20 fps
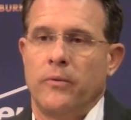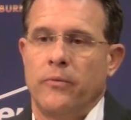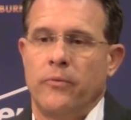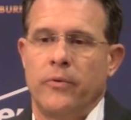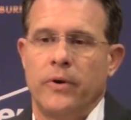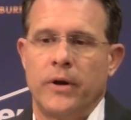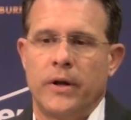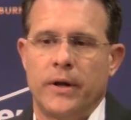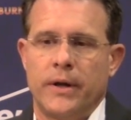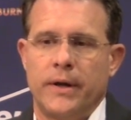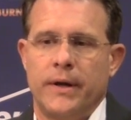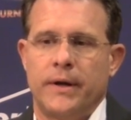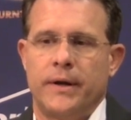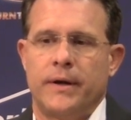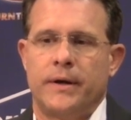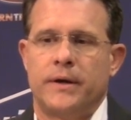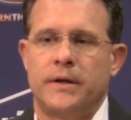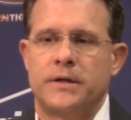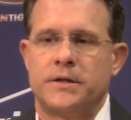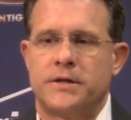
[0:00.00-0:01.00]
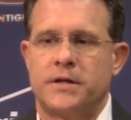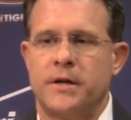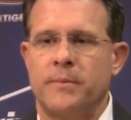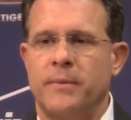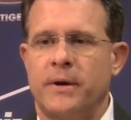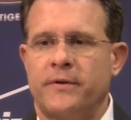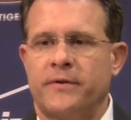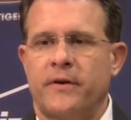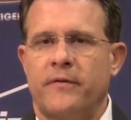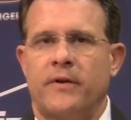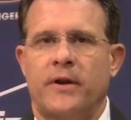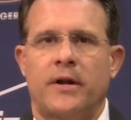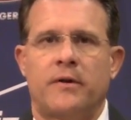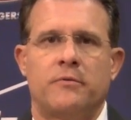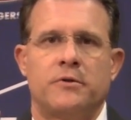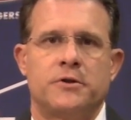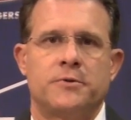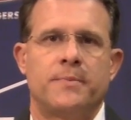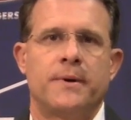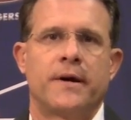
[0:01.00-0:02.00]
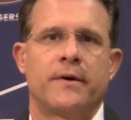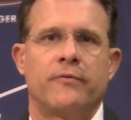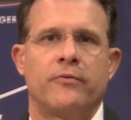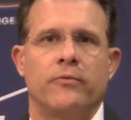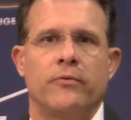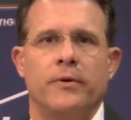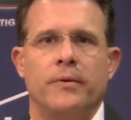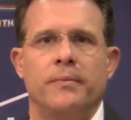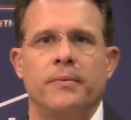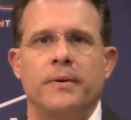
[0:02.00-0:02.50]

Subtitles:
Really, his teammates have a lot of respect for him.